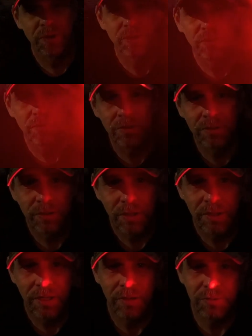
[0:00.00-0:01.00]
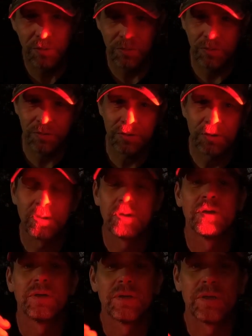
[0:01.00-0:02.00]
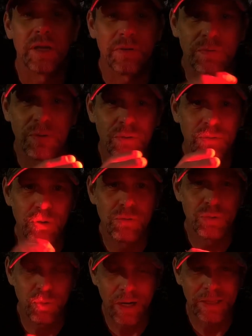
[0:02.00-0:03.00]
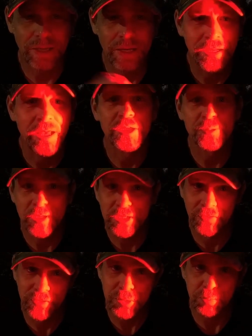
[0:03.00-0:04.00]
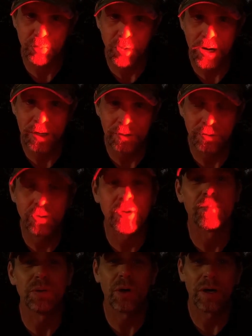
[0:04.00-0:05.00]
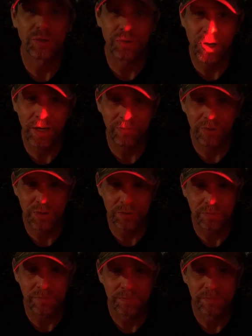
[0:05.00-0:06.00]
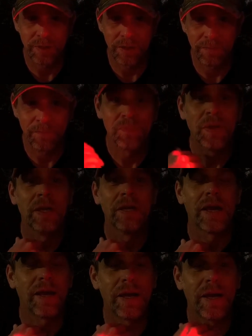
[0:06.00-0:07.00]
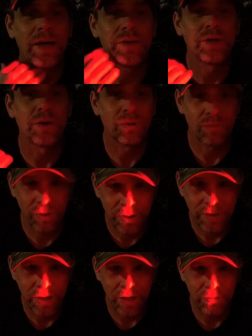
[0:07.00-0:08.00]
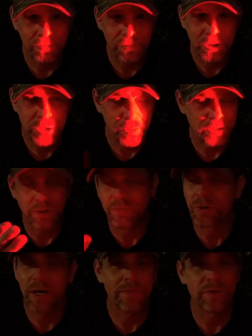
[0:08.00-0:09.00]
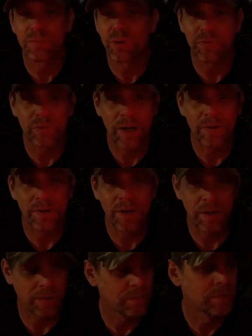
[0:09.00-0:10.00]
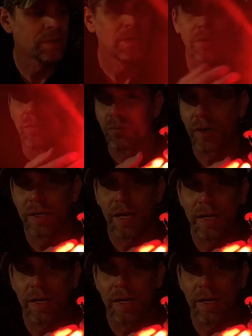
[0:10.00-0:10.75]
when you're in the outdoors, if you use white light, especially if it's bright, you're going to blow out your night vision, right? And you don't want that, especially if you're having to move around at night. Red